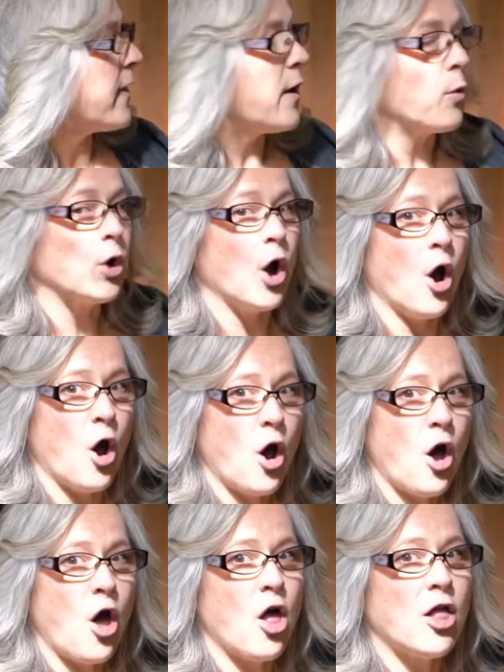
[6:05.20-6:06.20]
they were
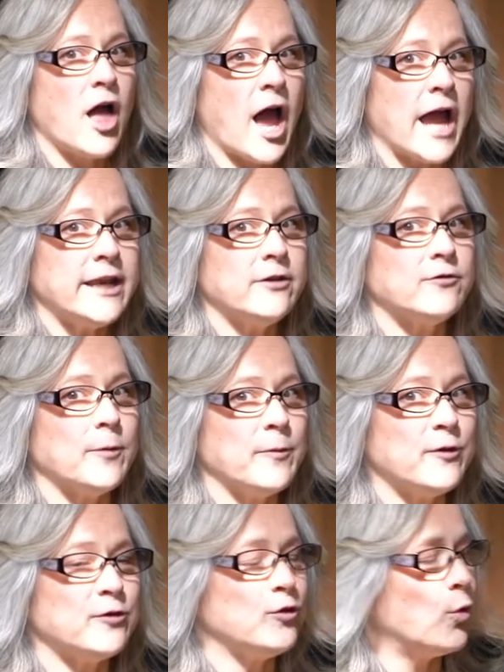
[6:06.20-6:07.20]
all hiding from
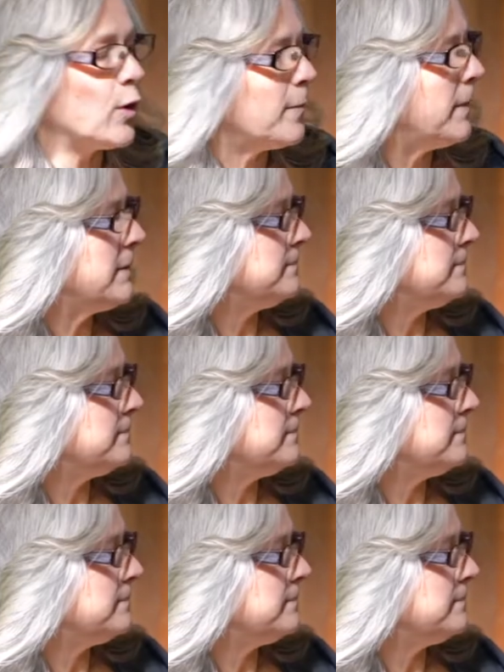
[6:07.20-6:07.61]
the storm.